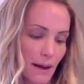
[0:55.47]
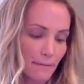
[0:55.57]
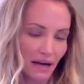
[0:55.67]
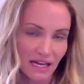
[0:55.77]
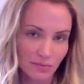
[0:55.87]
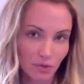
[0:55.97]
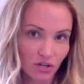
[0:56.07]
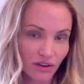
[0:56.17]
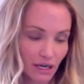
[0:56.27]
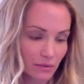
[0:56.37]
But it has
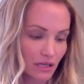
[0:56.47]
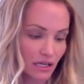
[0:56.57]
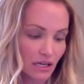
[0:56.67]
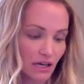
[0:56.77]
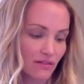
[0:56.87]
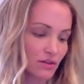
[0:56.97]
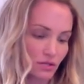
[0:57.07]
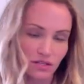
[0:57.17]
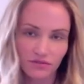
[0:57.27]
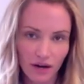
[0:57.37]
pure vitamin E. I've
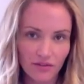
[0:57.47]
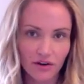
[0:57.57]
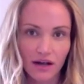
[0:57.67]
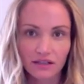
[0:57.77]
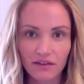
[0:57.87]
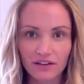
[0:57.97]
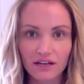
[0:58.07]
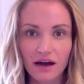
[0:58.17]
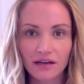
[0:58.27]
used it forever. I love it.